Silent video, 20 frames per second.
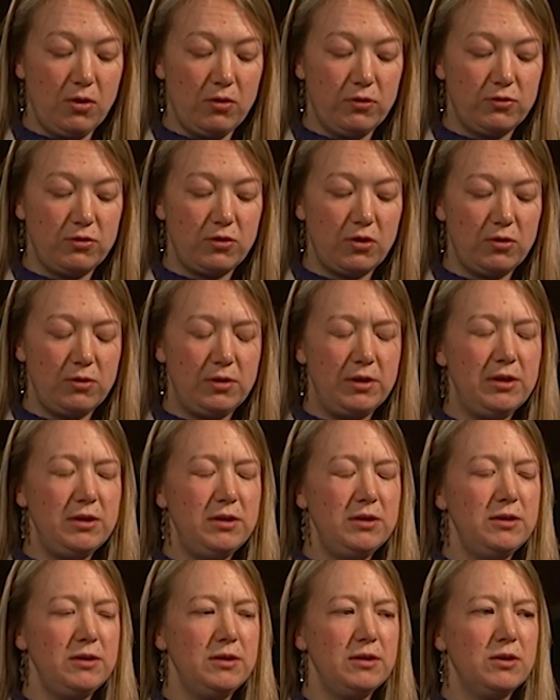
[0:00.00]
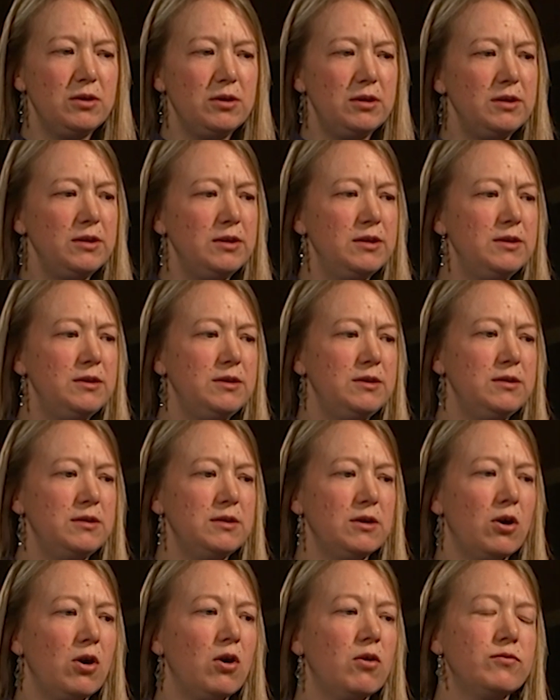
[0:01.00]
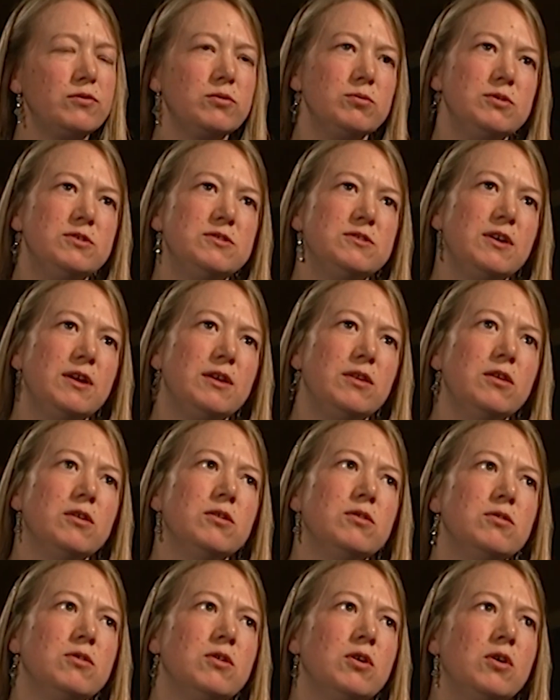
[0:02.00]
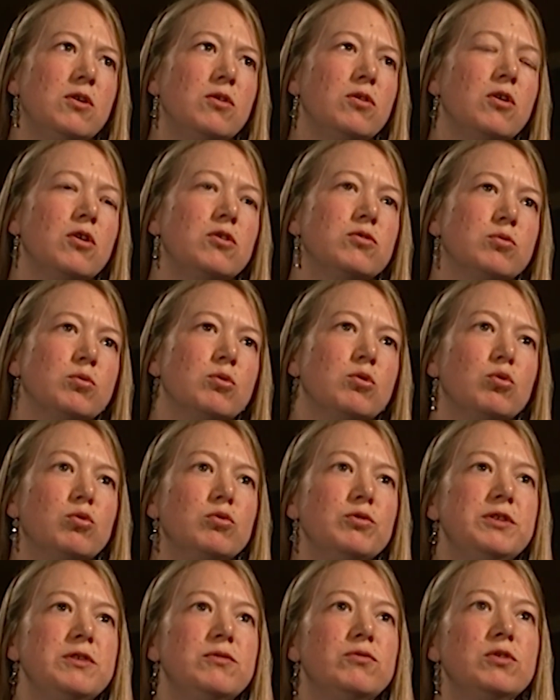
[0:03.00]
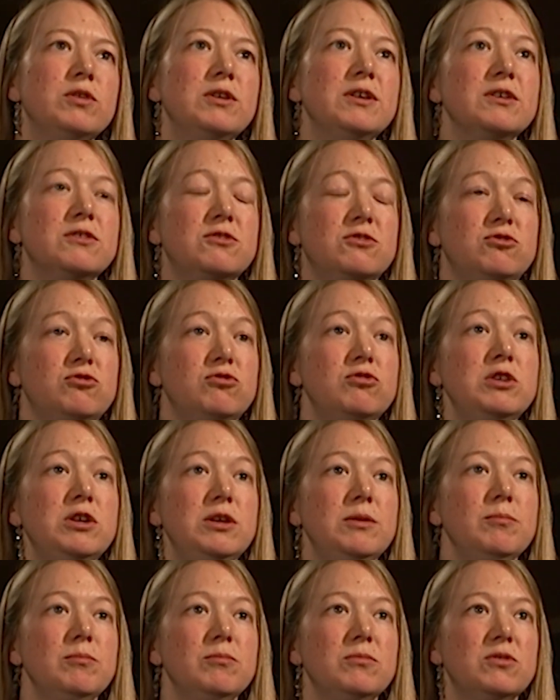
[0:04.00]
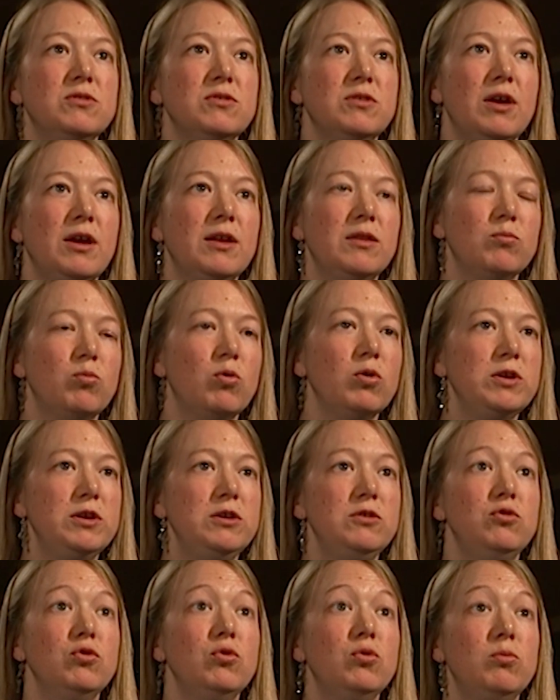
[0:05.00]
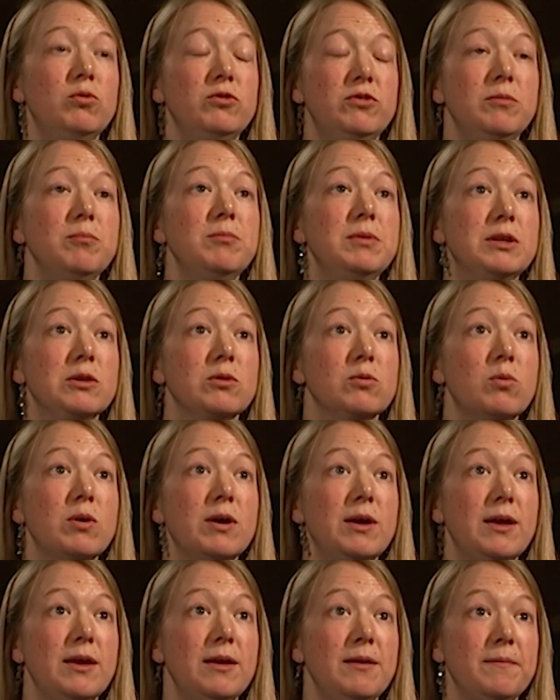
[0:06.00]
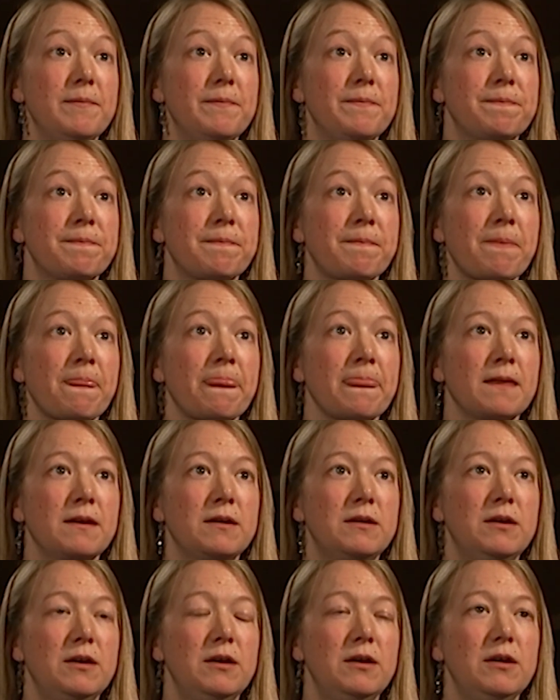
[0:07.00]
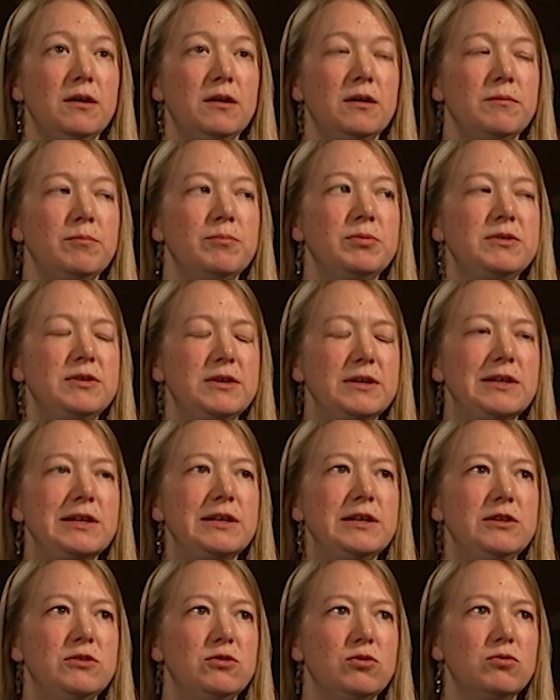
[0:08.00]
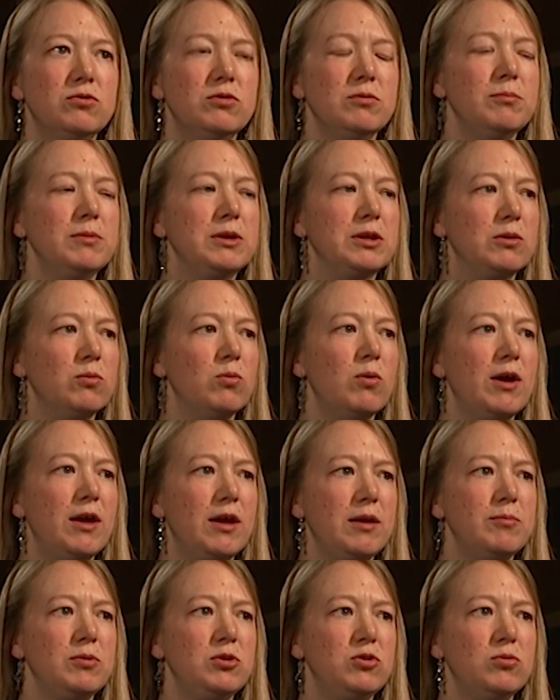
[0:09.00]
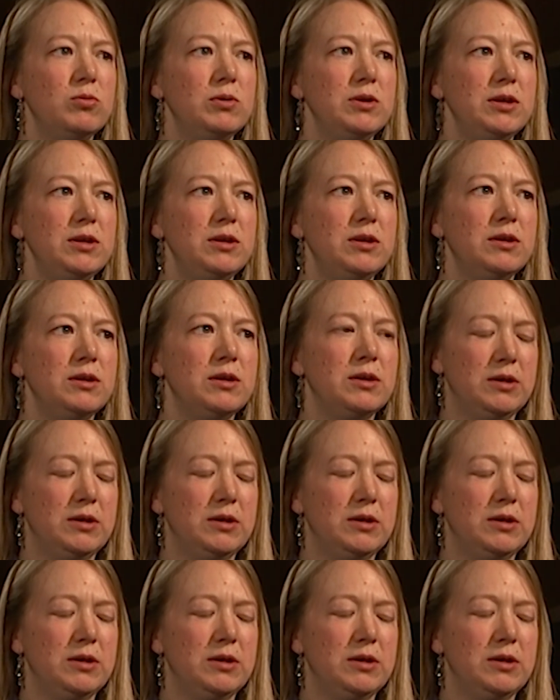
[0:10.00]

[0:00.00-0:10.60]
So he afterwards said that those were all different extremes, and what he taught was a middle way. Particularly, he taught a middle way between